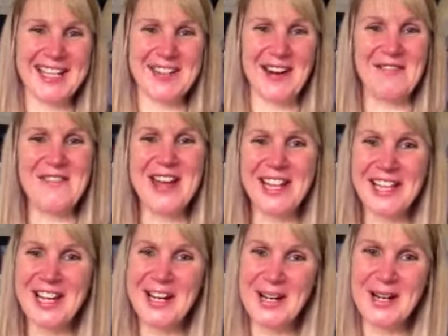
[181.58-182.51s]
so I
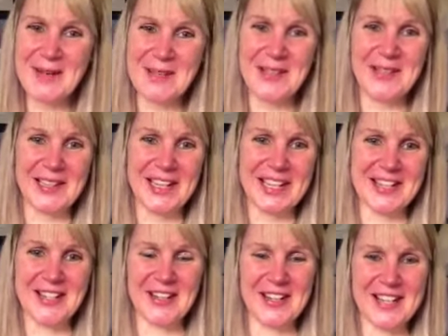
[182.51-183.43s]
really hope you'll
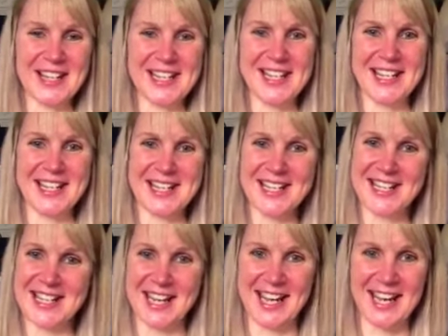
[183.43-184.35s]
enjoy this
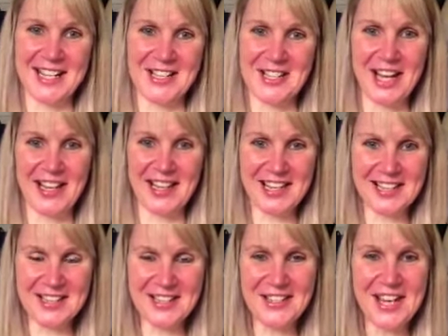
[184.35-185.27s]
30-day
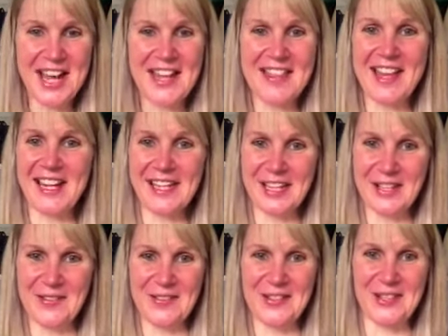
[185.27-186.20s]
challenge. Thank
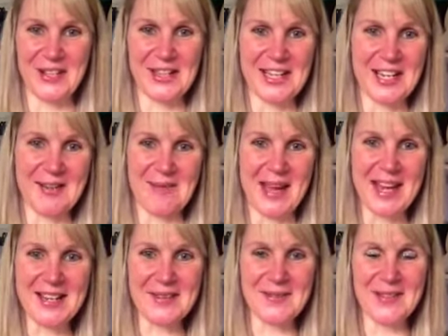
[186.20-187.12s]
you for joining
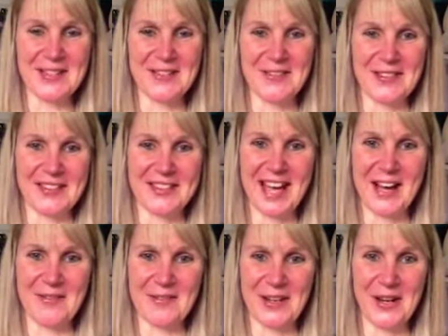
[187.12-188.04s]
me. It's wonderful to
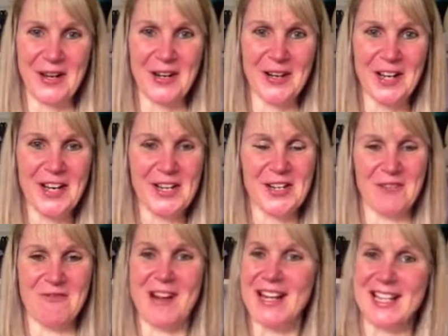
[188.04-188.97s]
have your
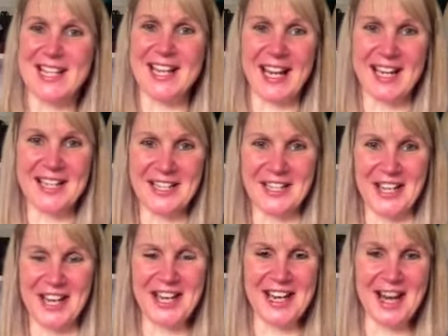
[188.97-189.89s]
writing
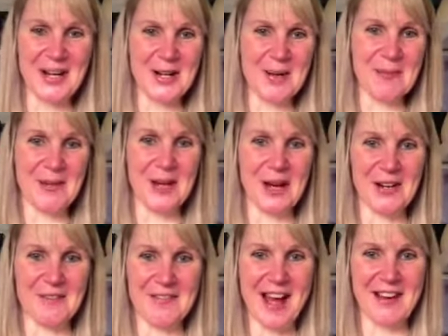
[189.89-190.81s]
energy, and I hope
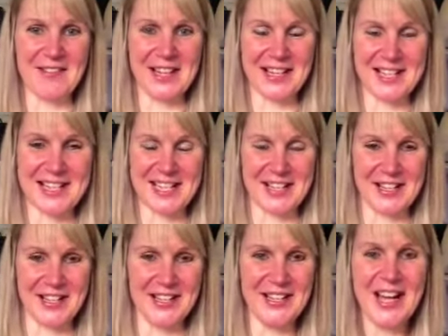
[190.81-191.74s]
you're raring to
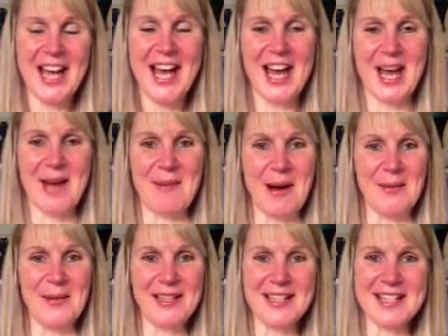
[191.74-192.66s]
go. I
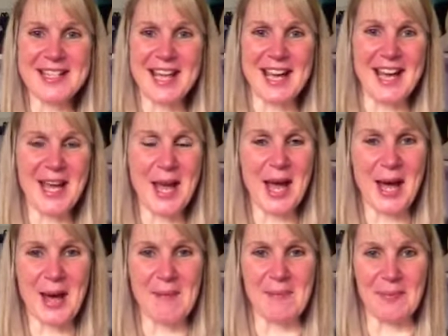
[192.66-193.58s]
will say,
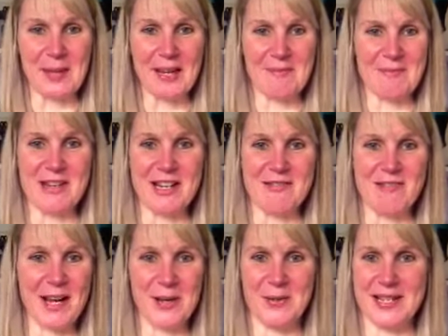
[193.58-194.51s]

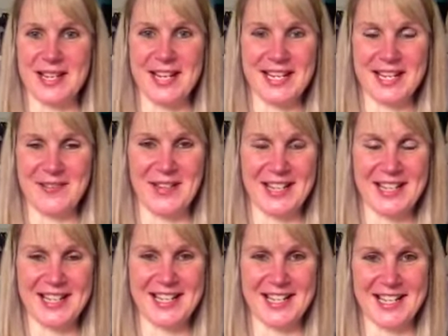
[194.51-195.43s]
prerequisites for
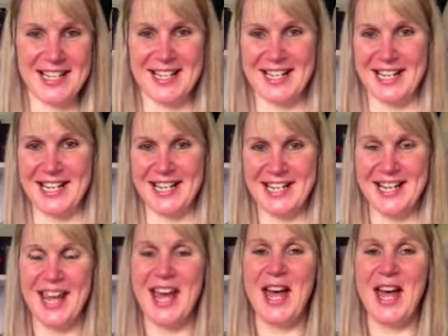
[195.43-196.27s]
this 30 days,